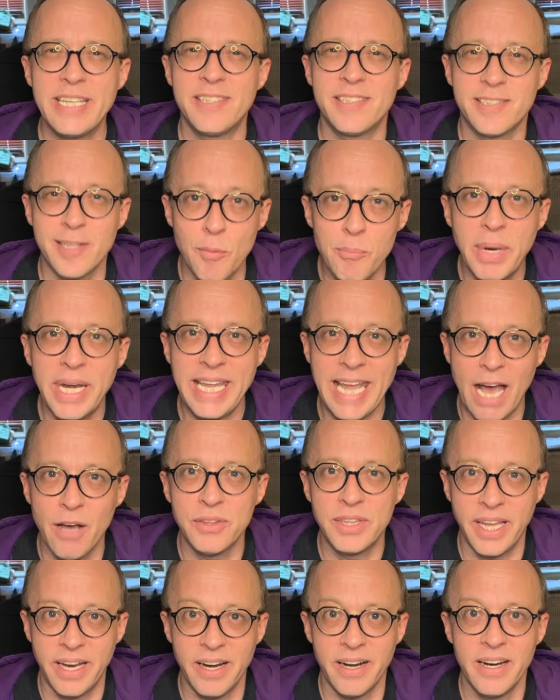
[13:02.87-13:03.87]
somebody
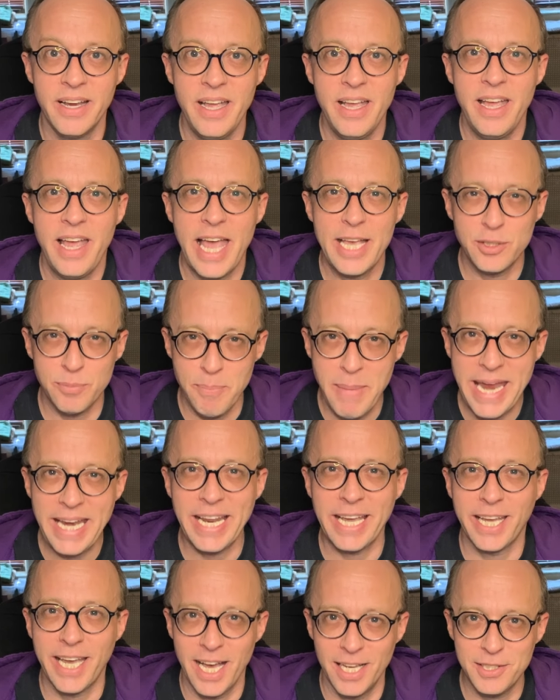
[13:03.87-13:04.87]
out there has
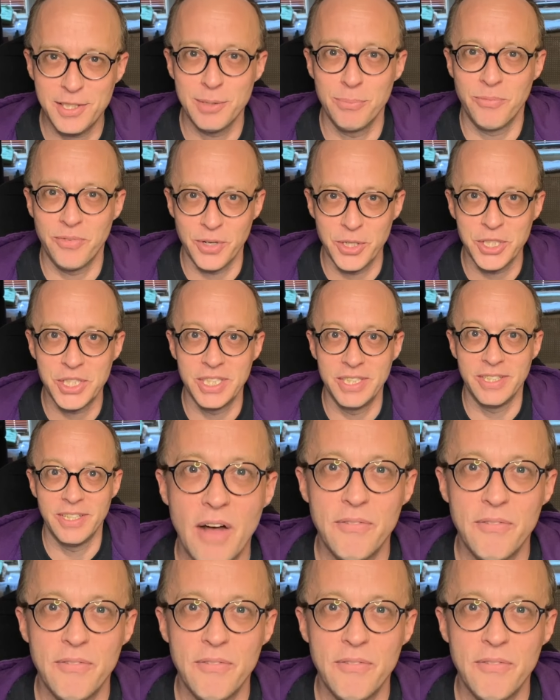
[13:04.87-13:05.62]
made a custom version